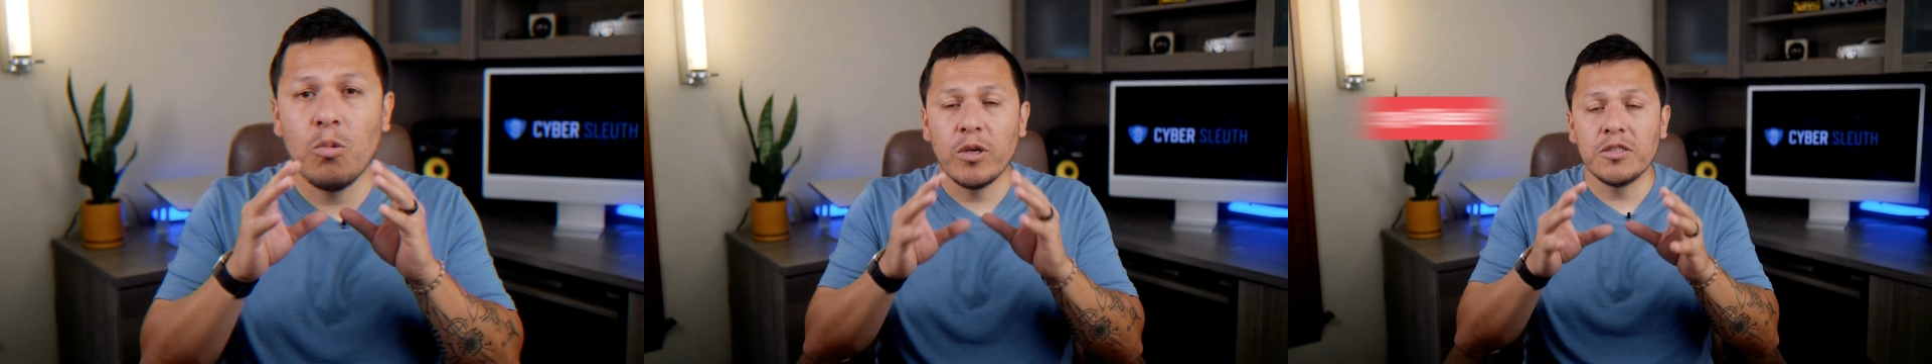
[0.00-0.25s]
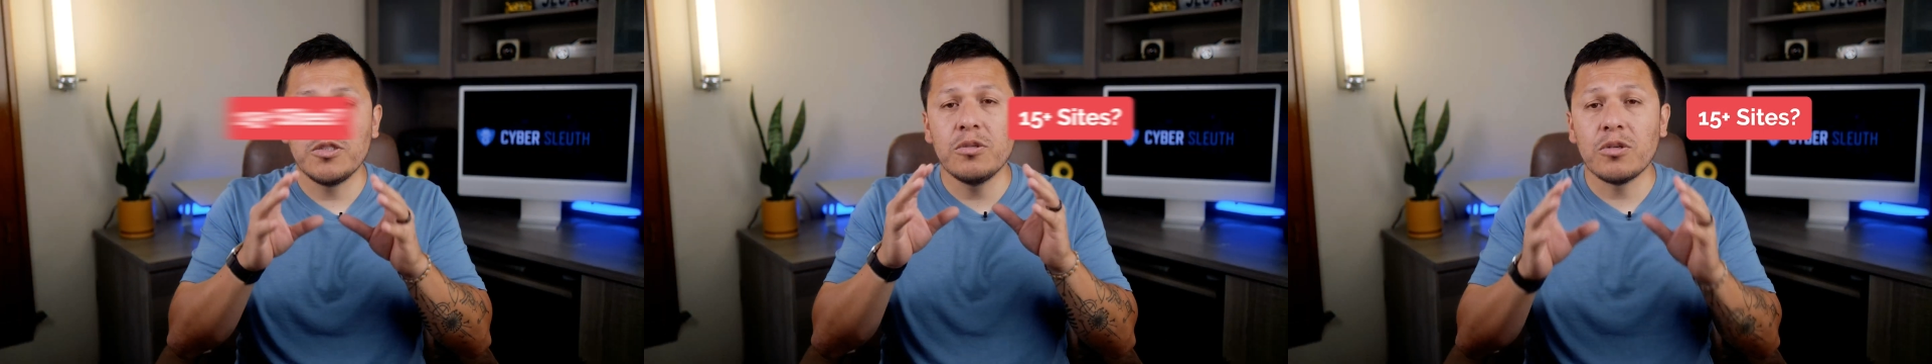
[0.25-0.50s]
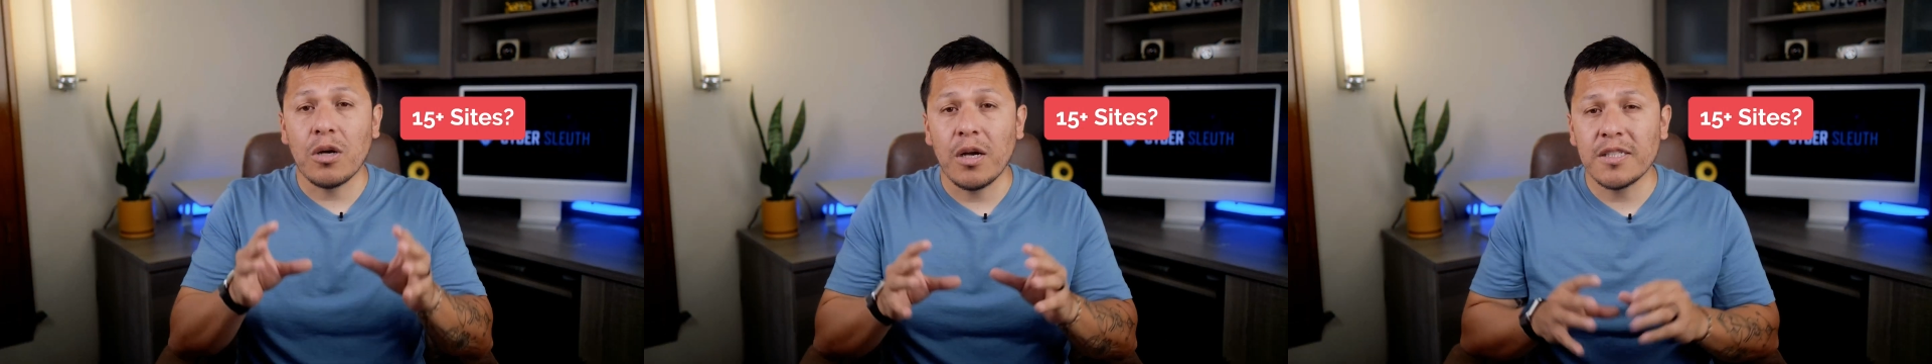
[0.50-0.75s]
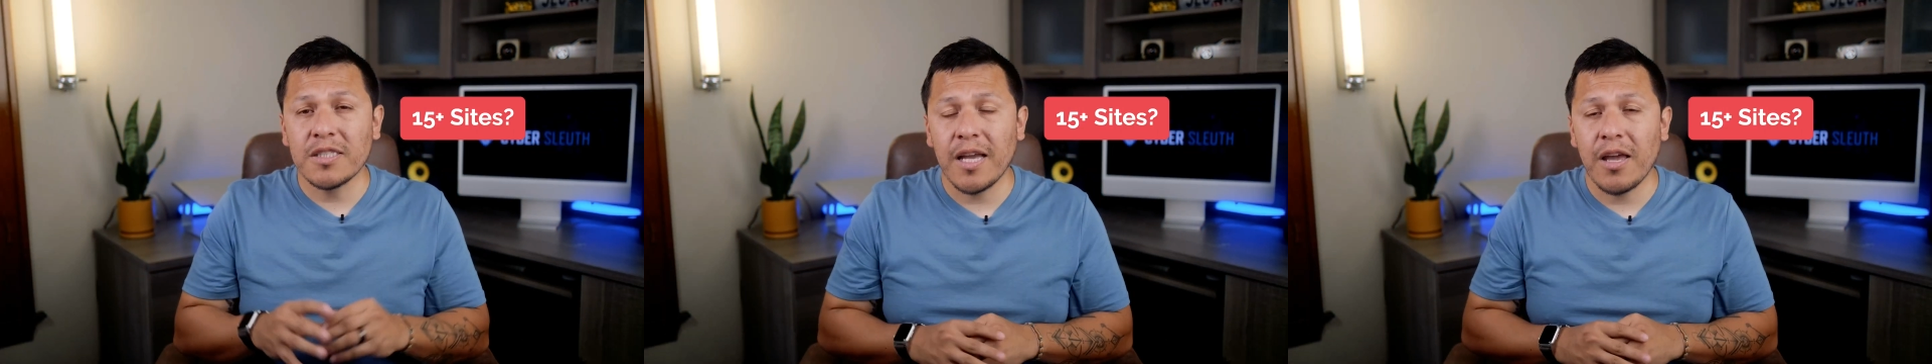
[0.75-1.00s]
Once you
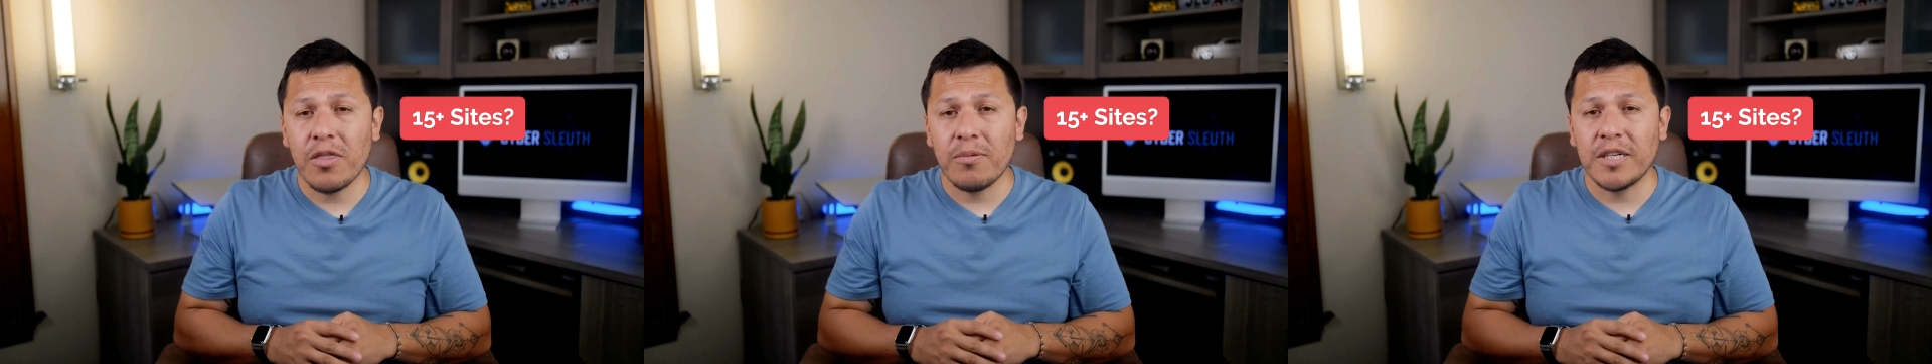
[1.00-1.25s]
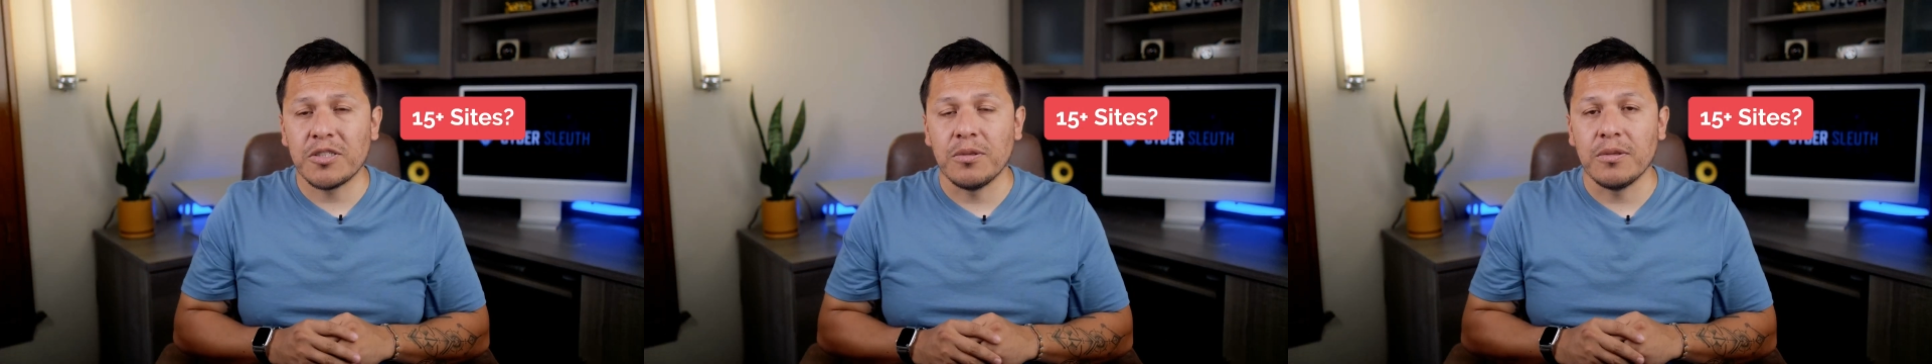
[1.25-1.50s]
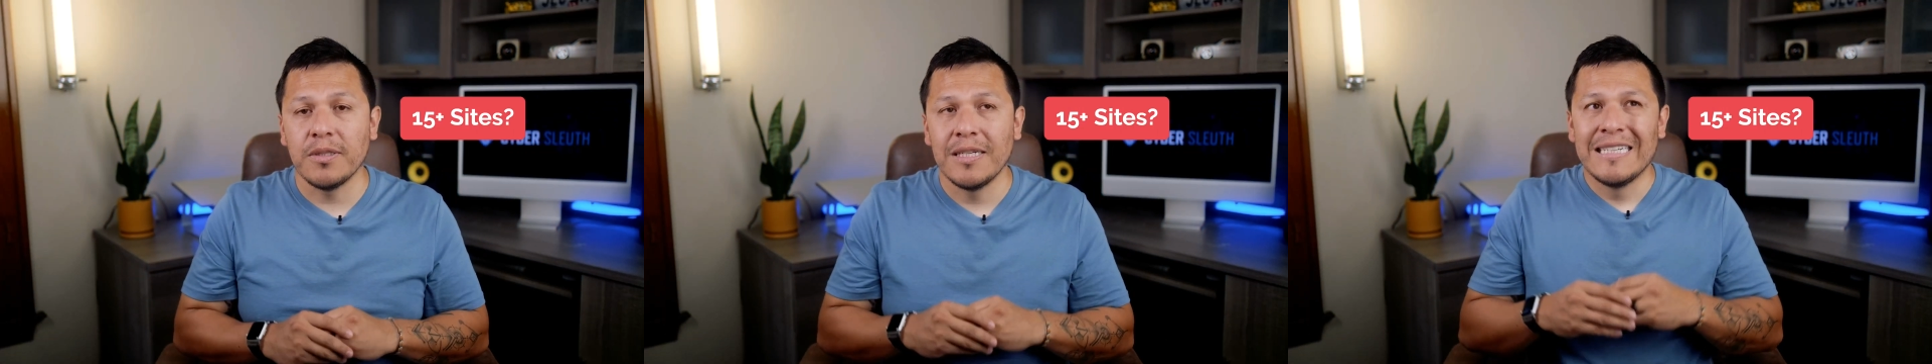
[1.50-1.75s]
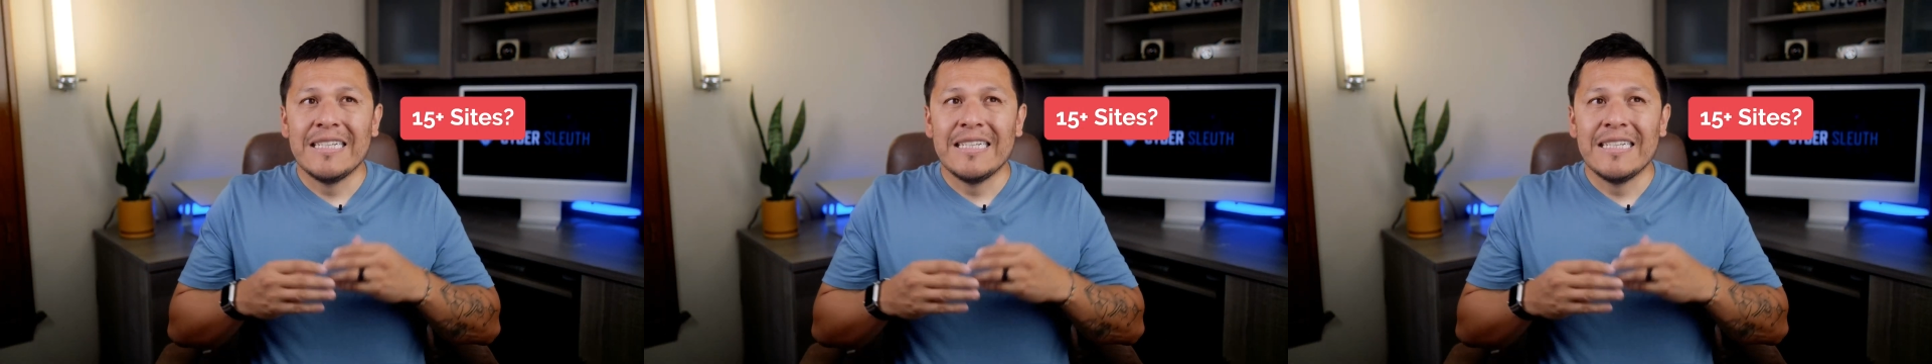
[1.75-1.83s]
cross that threshold,